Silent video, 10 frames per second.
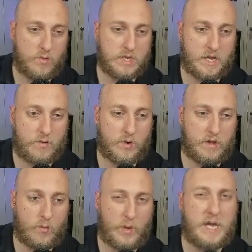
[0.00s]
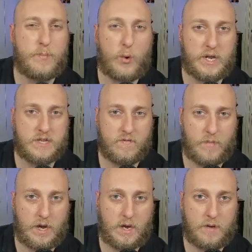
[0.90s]
like one of the weak points of
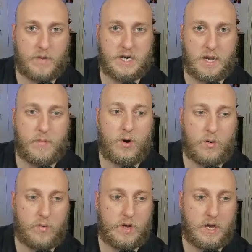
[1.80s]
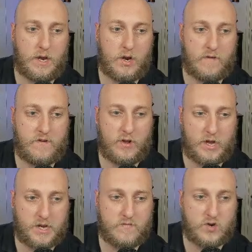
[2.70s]
my demo, and I feel
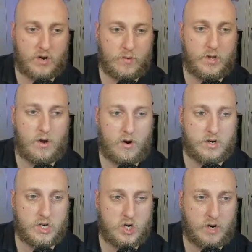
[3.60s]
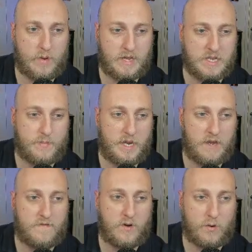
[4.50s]
like I've tried really hard to try to make this
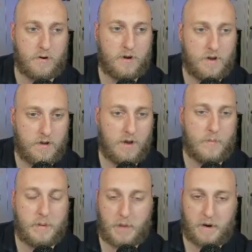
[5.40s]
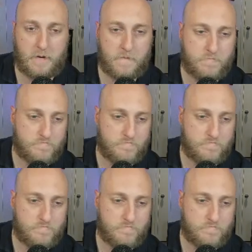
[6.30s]
PDF viewer a bit better.